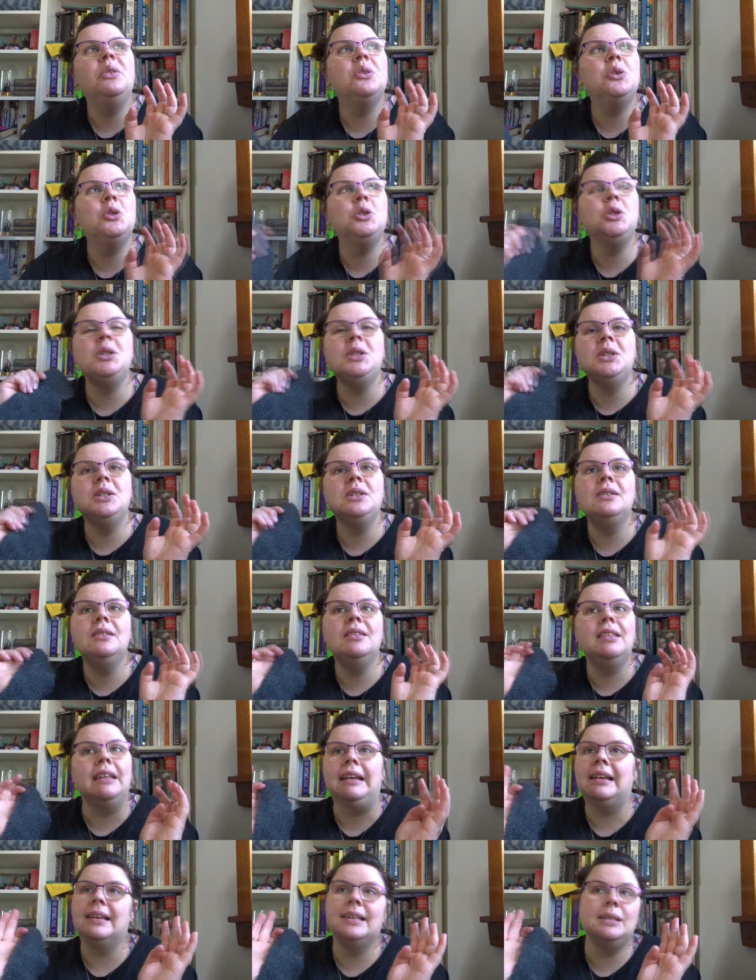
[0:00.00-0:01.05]
there's just
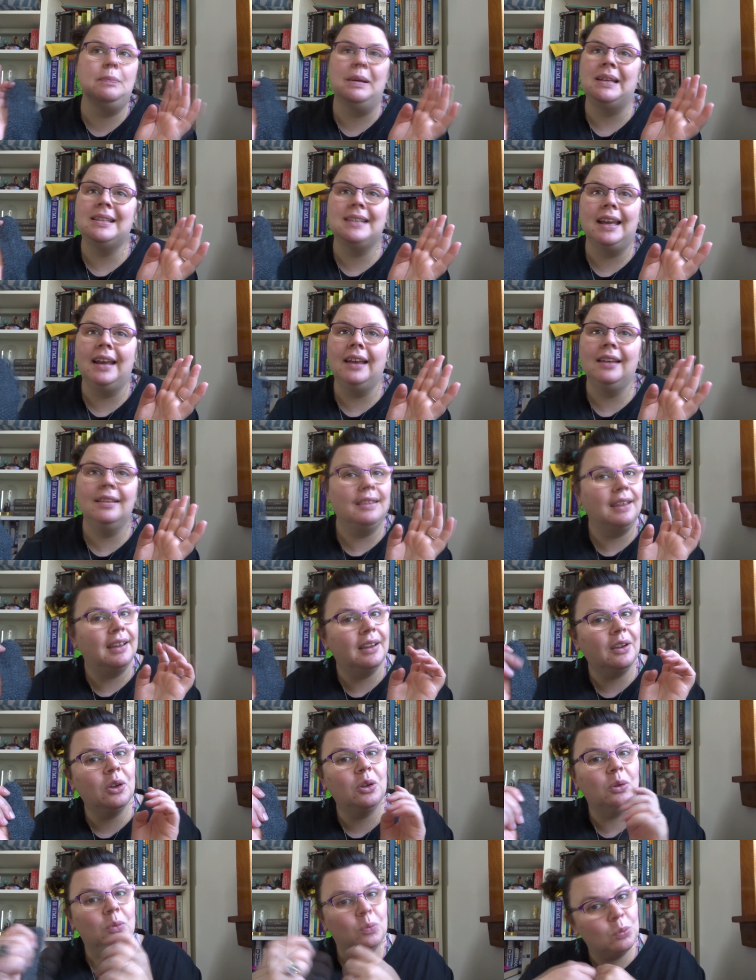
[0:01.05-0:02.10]
things missing that
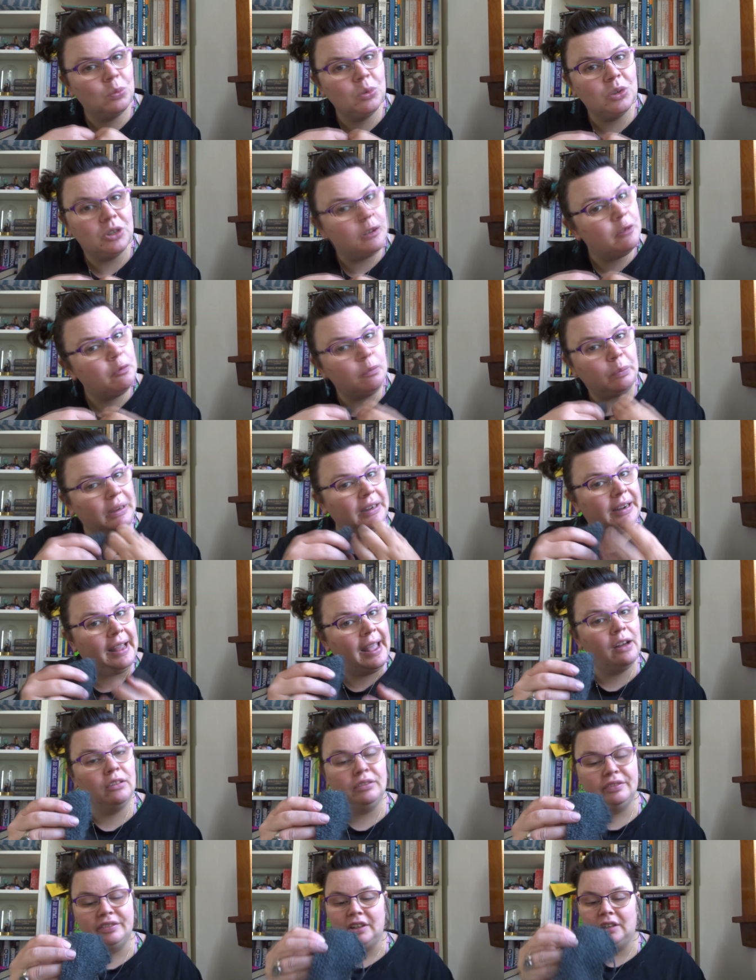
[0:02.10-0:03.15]
would have been
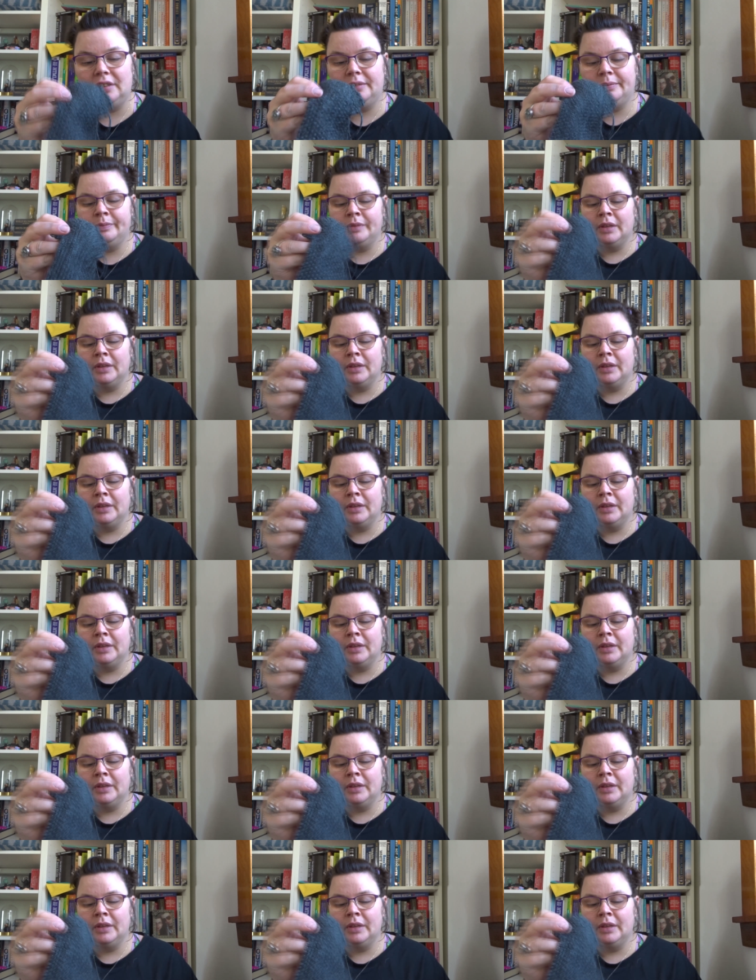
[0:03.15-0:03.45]
helpful.